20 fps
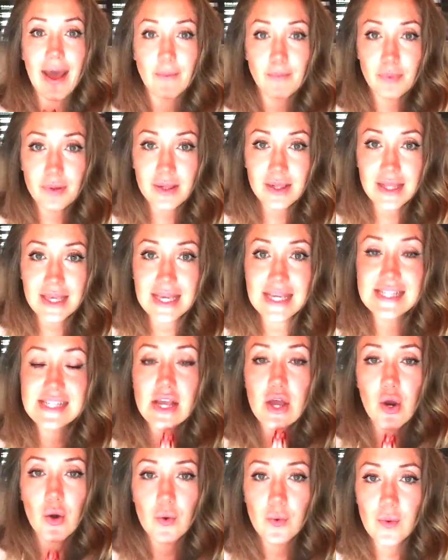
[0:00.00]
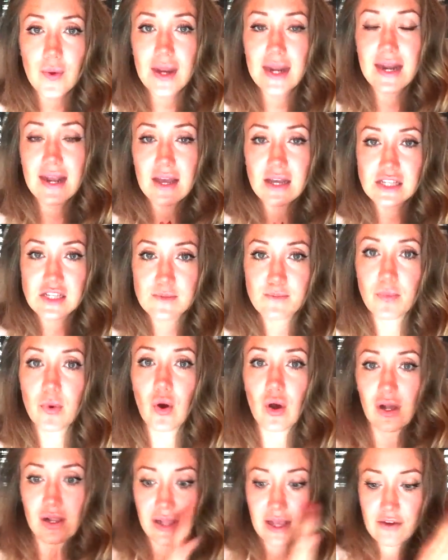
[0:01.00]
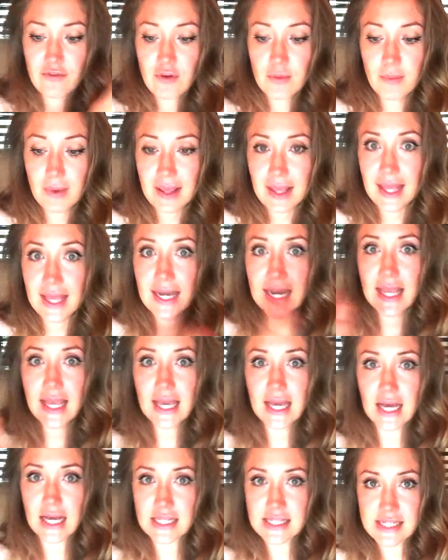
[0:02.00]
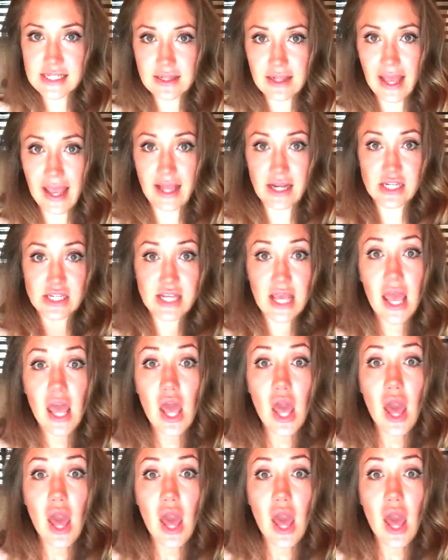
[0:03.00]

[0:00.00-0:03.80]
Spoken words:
and please read his book, like from beginning until end.